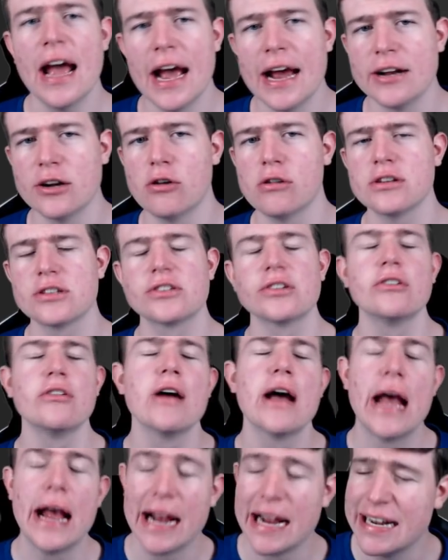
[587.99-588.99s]
And
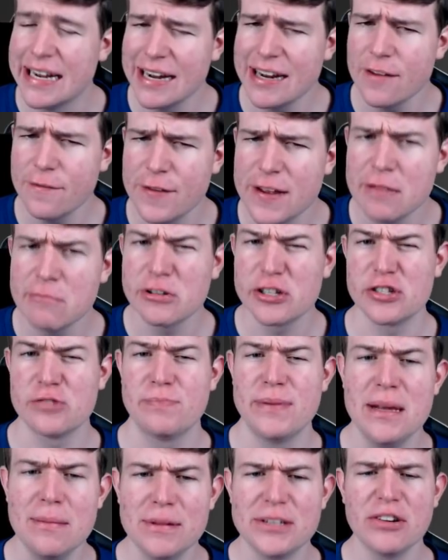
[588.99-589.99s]
also another thing which
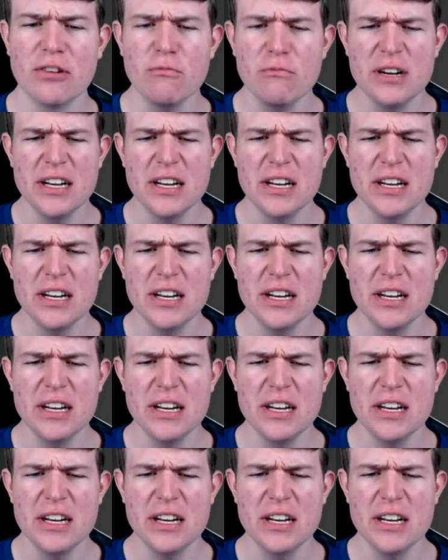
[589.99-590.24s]
people don't